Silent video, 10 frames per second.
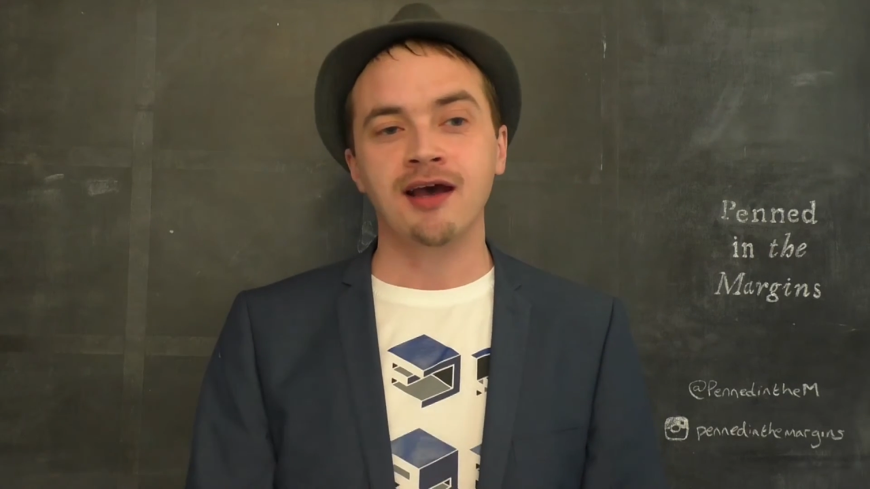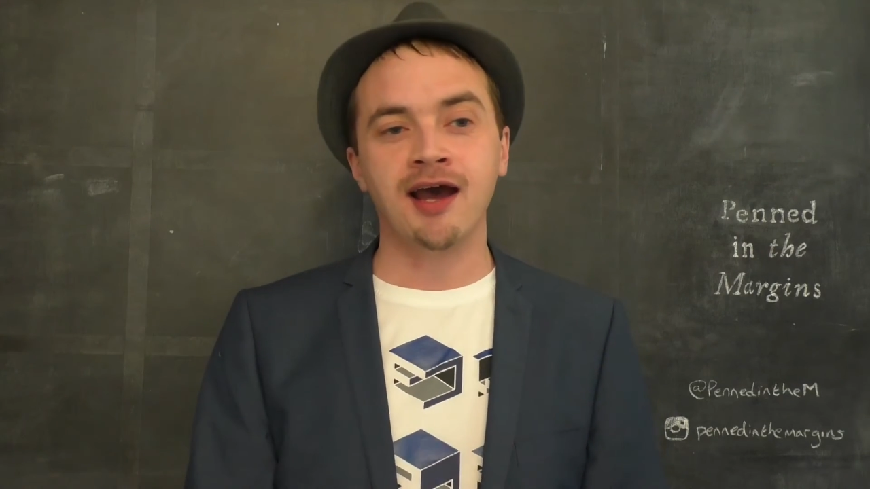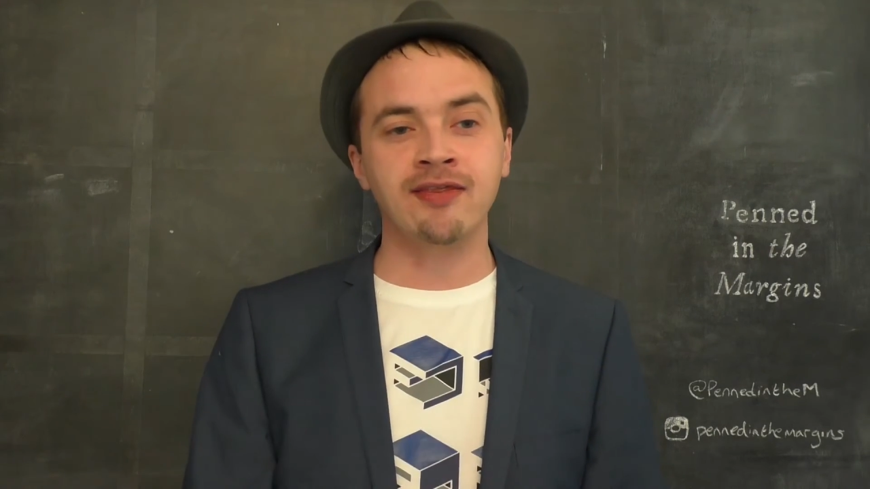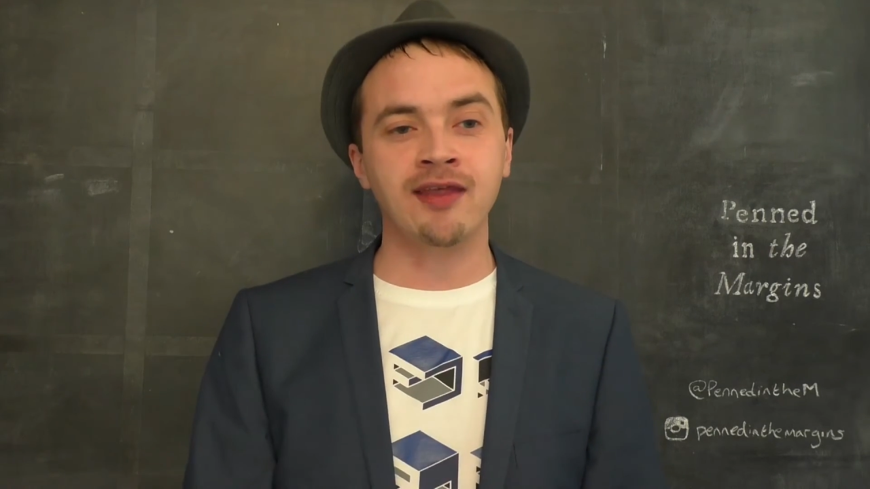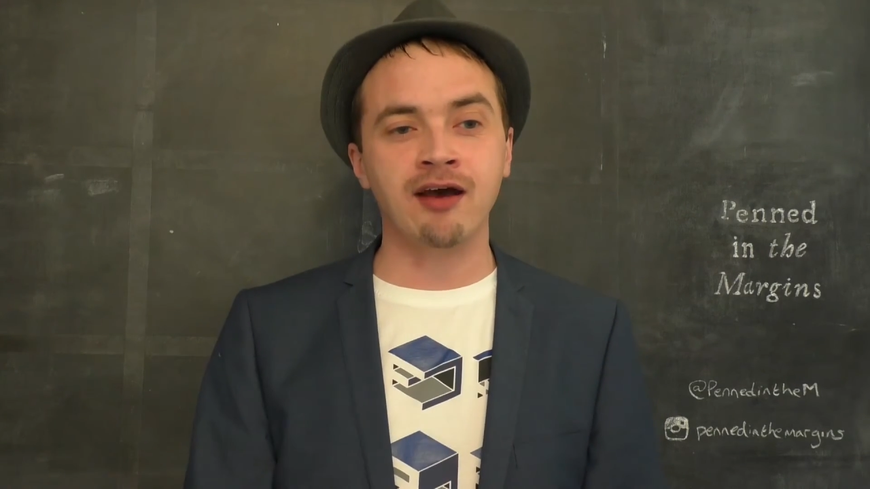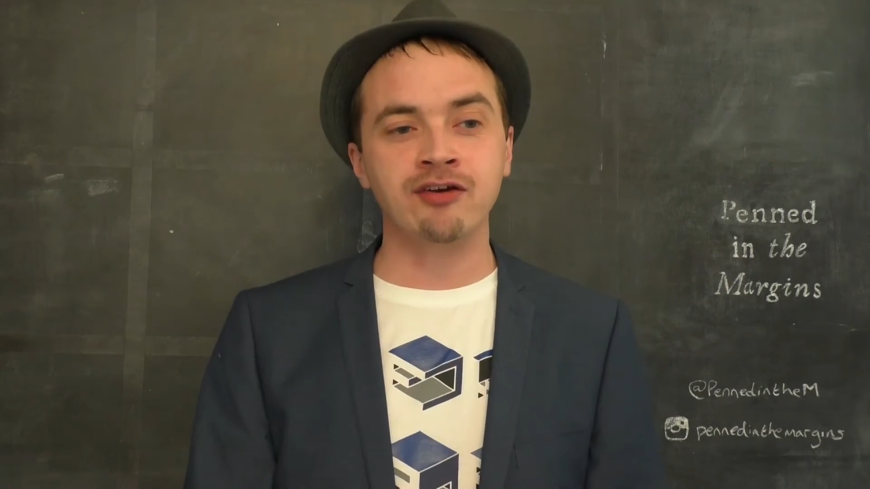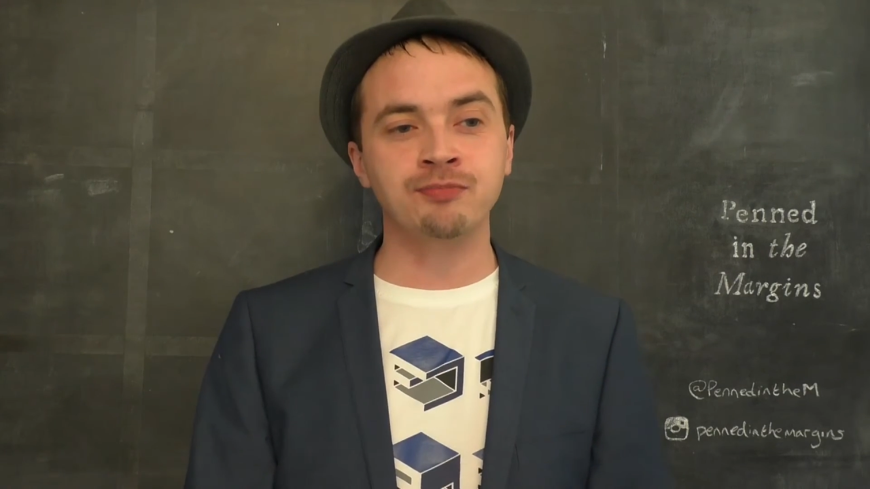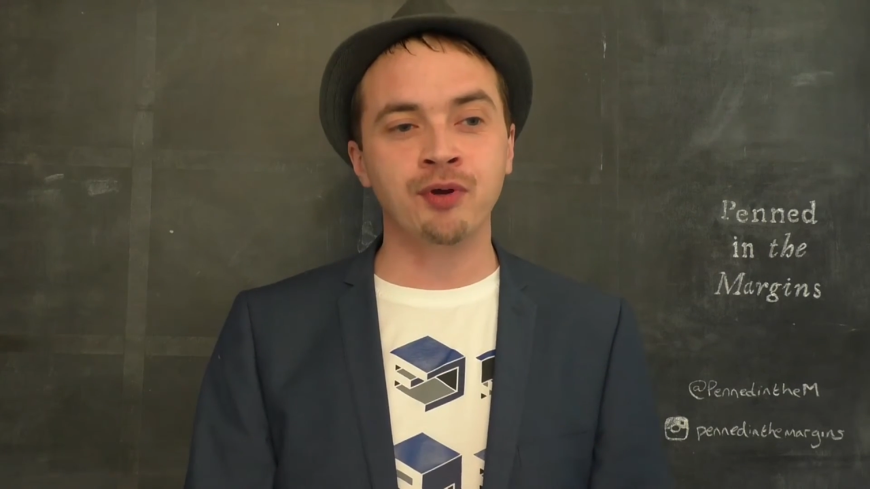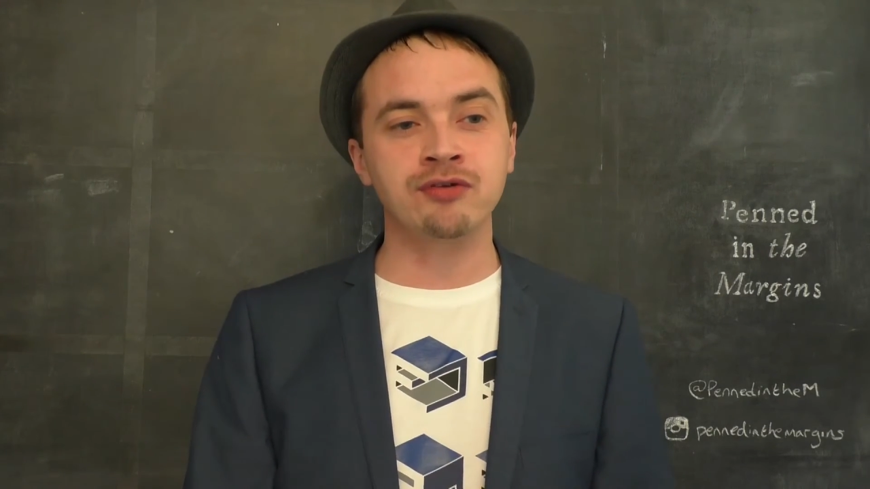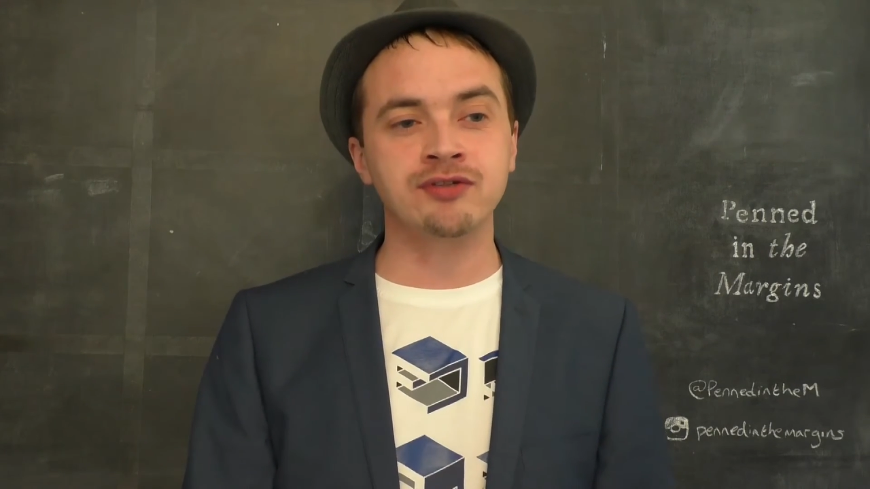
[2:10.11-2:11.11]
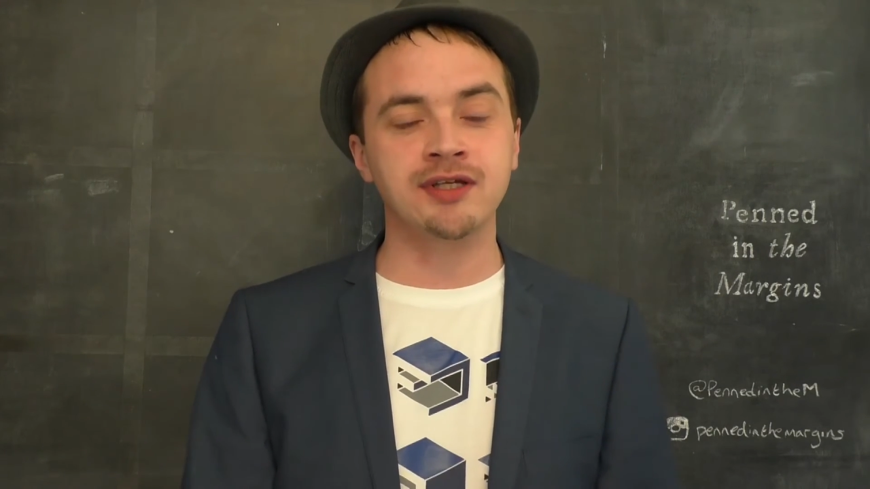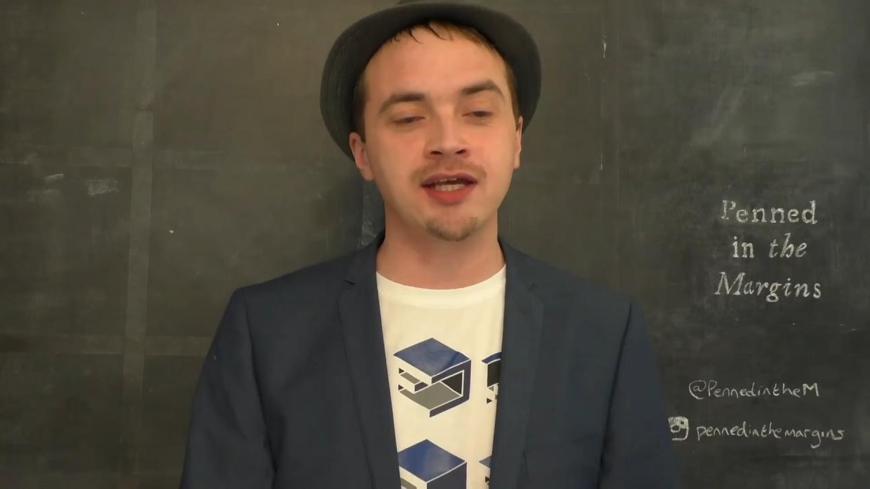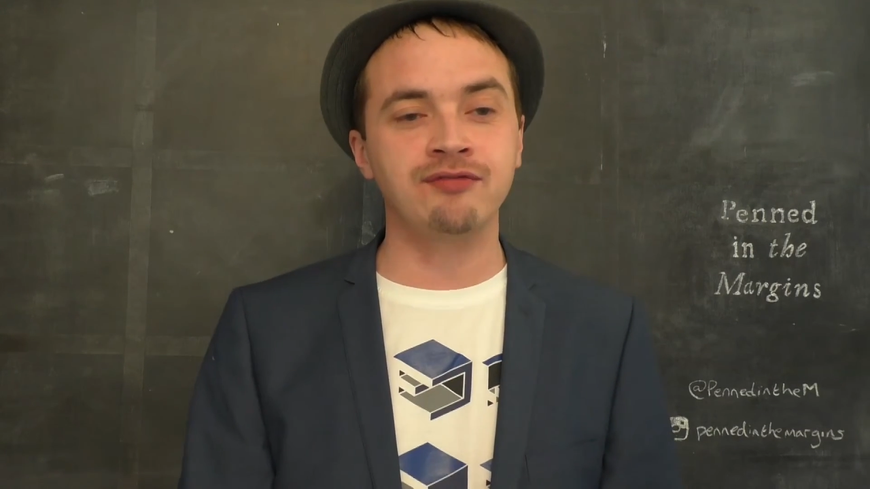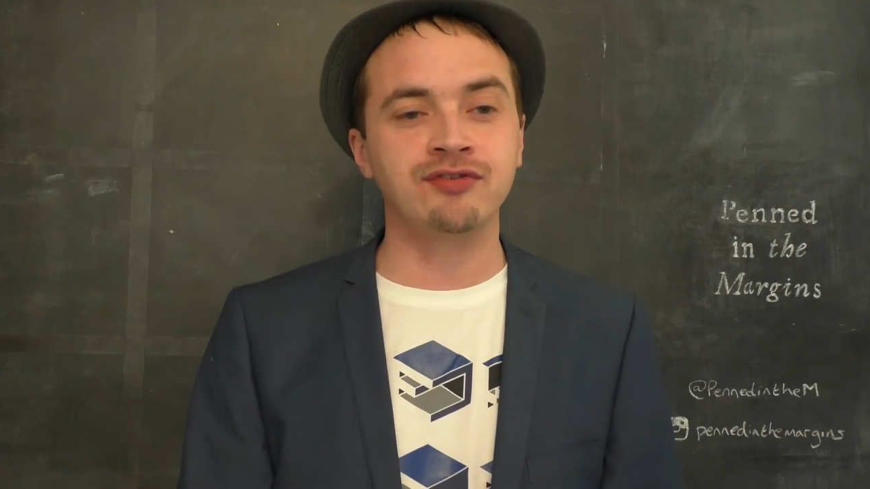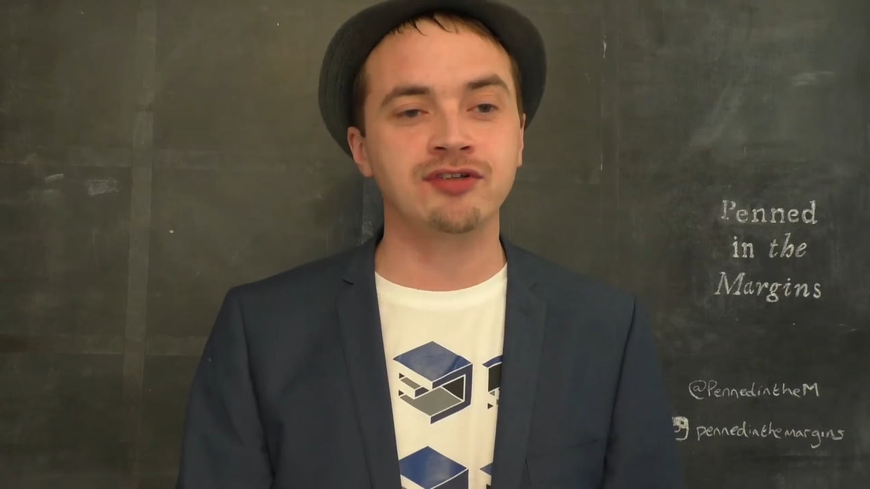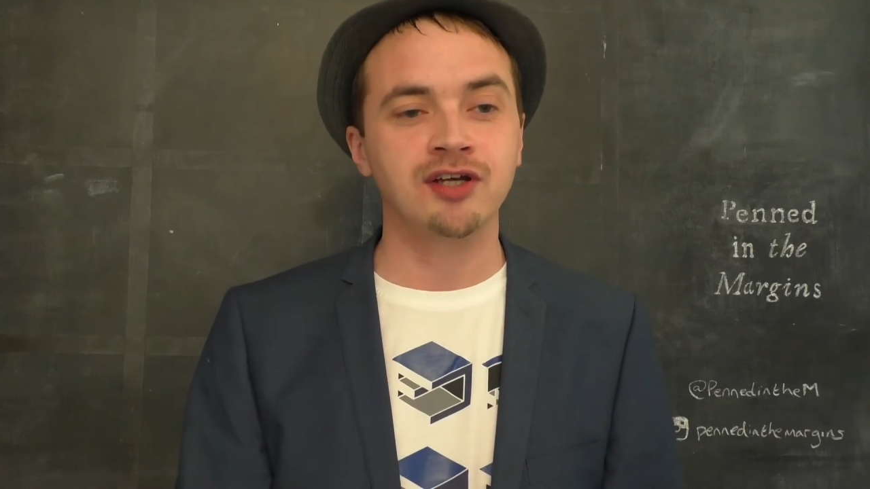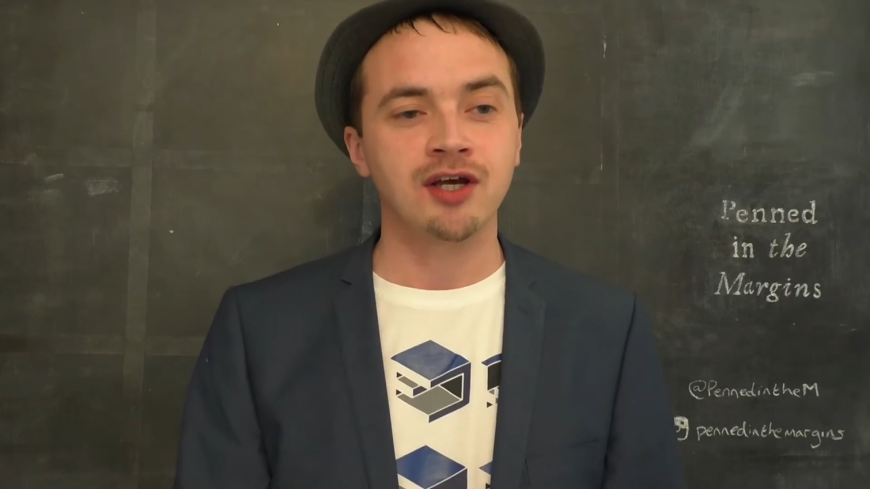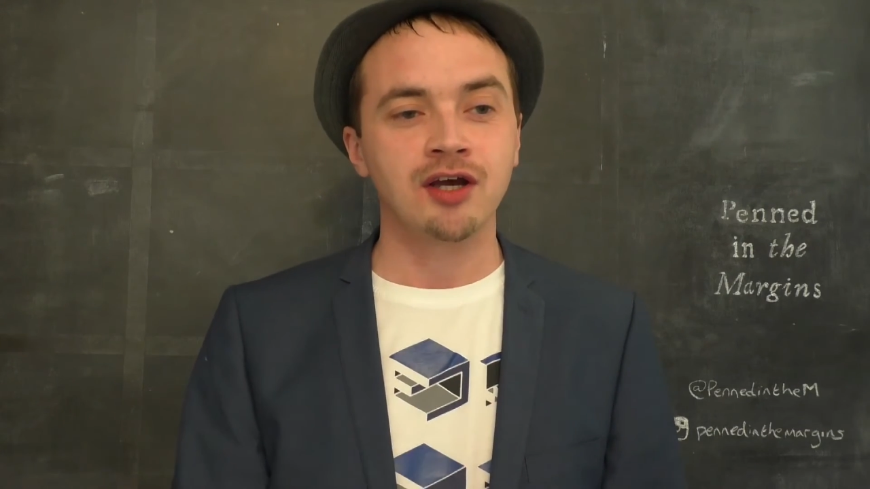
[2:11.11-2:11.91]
and that I suppose gives